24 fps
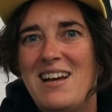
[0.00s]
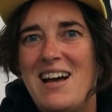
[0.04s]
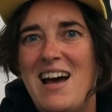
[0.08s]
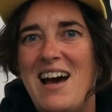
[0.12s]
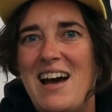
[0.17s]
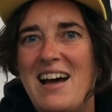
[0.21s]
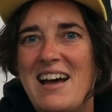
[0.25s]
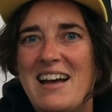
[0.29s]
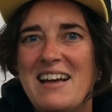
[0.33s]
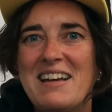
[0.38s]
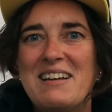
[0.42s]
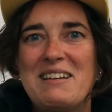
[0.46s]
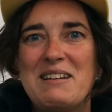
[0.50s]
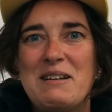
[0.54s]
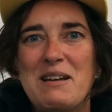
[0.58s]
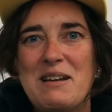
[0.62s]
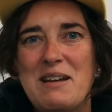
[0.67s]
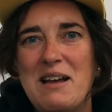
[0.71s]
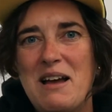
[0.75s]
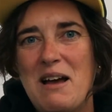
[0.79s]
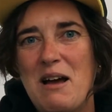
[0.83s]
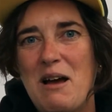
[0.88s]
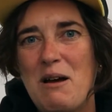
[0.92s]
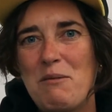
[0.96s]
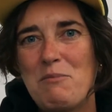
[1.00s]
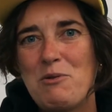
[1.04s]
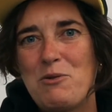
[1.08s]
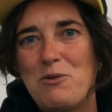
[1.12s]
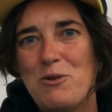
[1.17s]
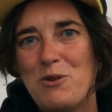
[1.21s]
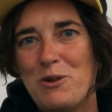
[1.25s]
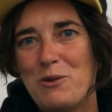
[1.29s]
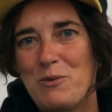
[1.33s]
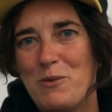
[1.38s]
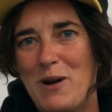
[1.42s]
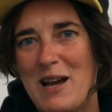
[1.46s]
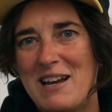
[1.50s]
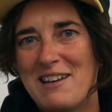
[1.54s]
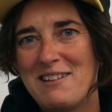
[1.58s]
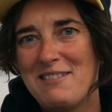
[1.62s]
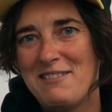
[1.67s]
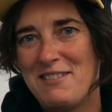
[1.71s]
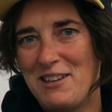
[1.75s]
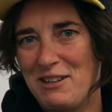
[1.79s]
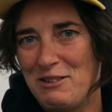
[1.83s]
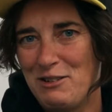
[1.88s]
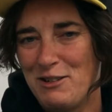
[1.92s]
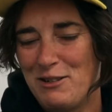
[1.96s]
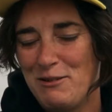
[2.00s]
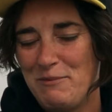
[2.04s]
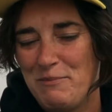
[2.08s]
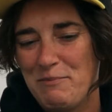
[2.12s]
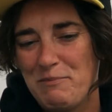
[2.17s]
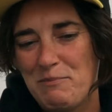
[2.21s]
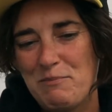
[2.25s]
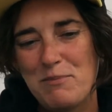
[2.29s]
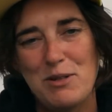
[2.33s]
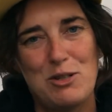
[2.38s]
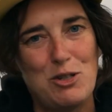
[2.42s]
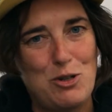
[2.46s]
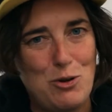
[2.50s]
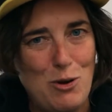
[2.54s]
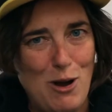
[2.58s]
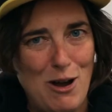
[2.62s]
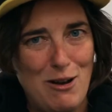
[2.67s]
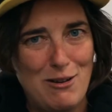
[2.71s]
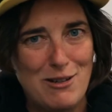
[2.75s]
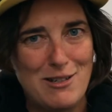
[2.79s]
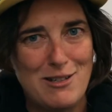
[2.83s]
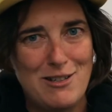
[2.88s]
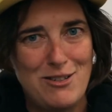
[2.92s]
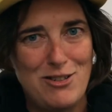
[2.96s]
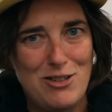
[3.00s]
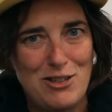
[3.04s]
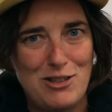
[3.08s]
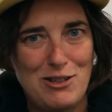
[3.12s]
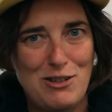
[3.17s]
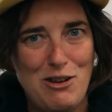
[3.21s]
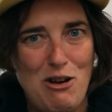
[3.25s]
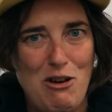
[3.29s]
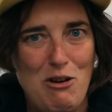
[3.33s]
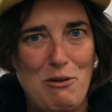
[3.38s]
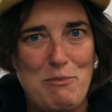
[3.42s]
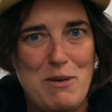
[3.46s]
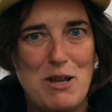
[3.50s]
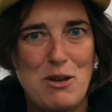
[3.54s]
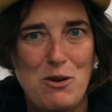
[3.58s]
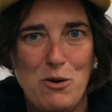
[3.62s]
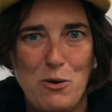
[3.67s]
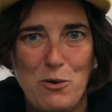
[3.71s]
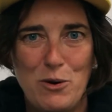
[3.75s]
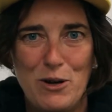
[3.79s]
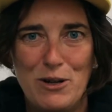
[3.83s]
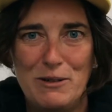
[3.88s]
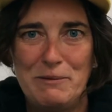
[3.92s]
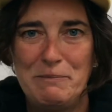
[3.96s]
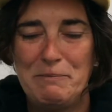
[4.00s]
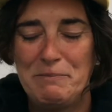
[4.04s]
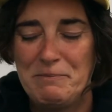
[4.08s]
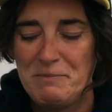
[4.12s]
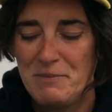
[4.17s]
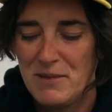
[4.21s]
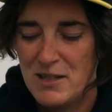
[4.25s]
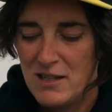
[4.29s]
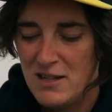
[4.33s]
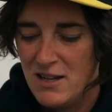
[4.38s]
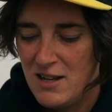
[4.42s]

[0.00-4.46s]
Hi, I'm Corn Wagon Thunder, but you all can just call me Corn.